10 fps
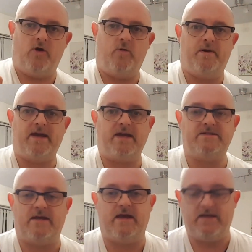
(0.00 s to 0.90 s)
Open
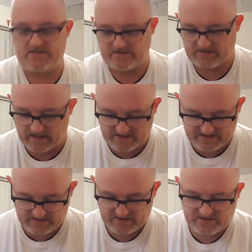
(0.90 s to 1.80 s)
Gate is
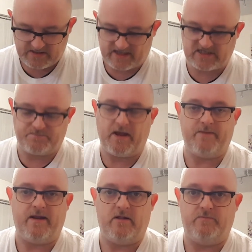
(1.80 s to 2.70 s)
Guinness's
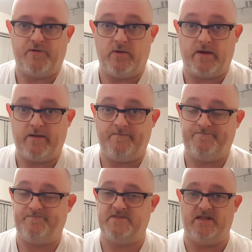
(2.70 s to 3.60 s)
experimental brewery.
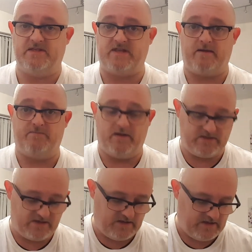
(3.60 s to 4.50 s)
It's in the same
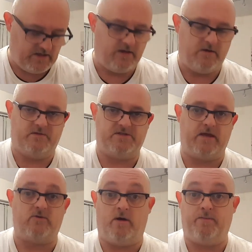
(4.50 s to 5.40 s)
building, the
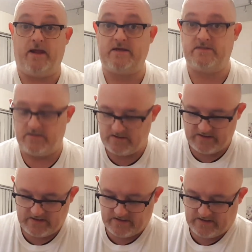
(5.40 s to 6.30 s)
same complex.
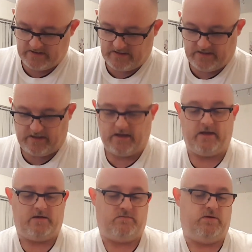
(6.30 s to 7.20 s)

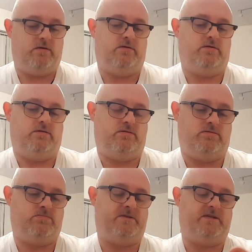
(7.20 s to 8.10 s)
It
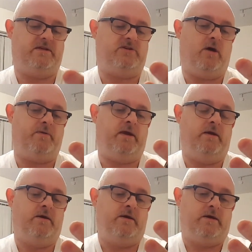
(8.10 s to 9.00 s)
says it's
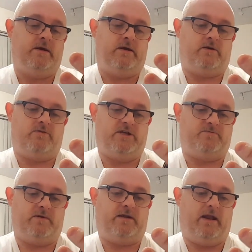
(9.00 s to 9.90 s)
hoppy,
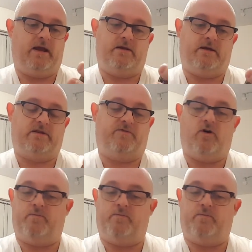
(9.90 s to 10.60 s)
crisp and clean. It's